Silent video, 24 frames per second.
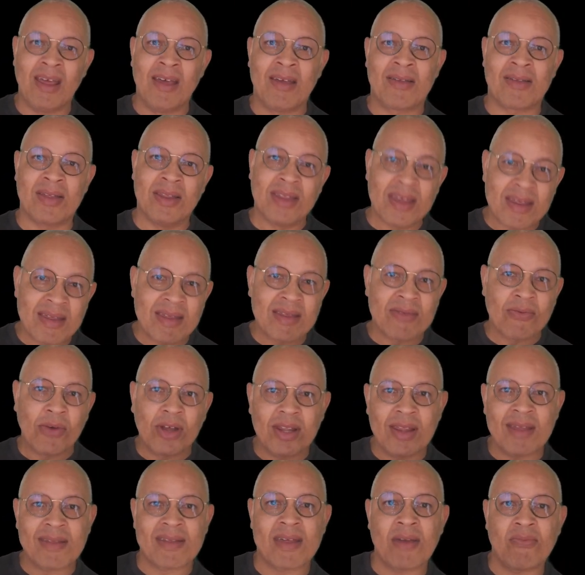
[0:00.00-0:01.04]
So this is
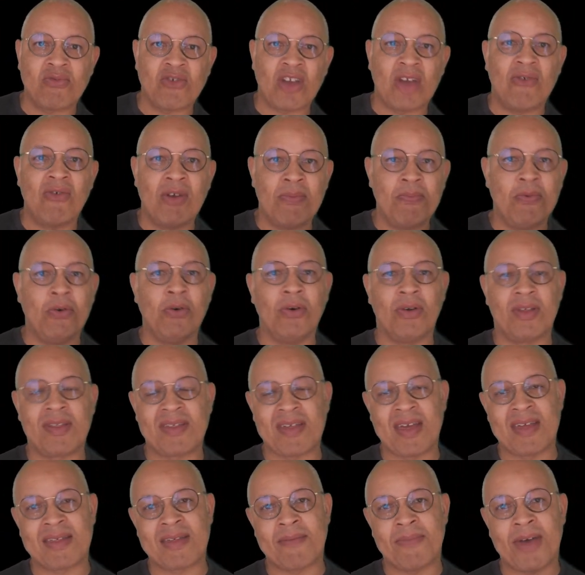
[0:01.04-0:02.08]
what the subject report
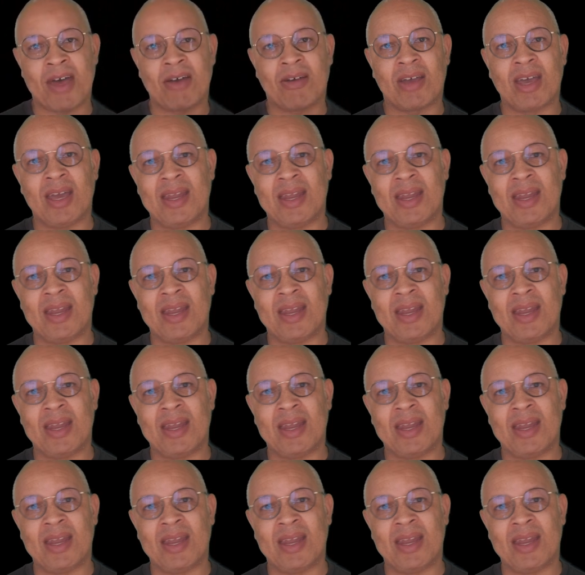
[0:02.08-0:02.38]
says about